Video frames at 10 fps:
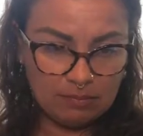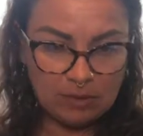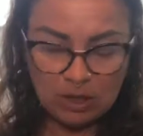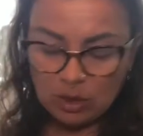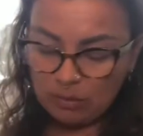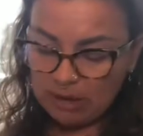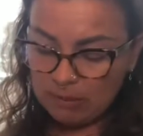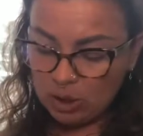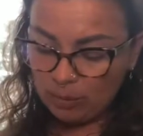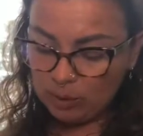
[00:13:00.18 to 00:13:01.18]
You know, maybe
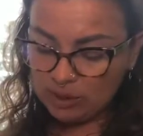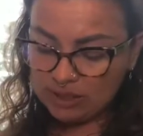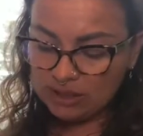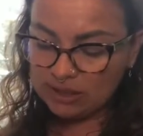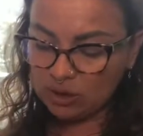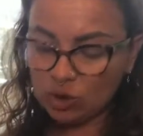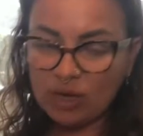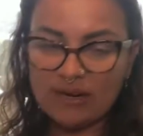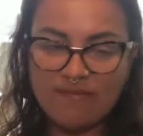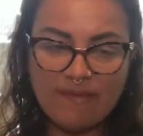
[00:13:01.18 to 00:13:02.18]
your person is still
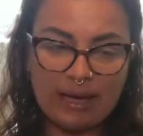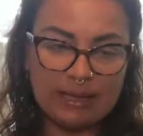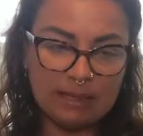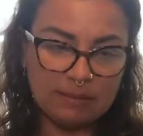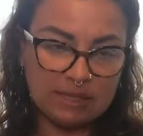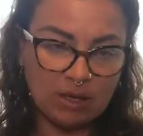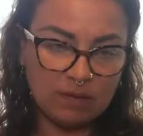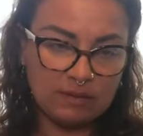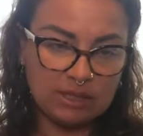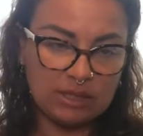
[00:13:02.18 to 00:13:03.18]
trying to find
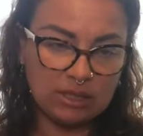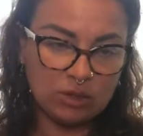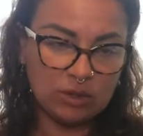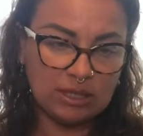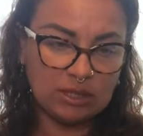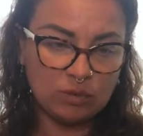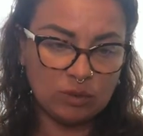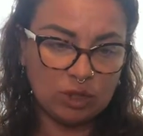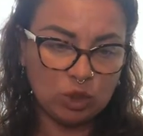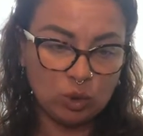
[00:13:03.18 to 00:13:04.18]
themselves and still doesn't
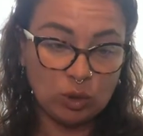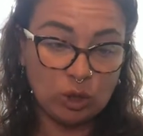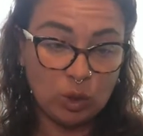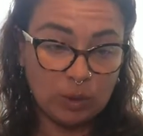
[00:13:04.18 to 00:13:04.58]
really truly know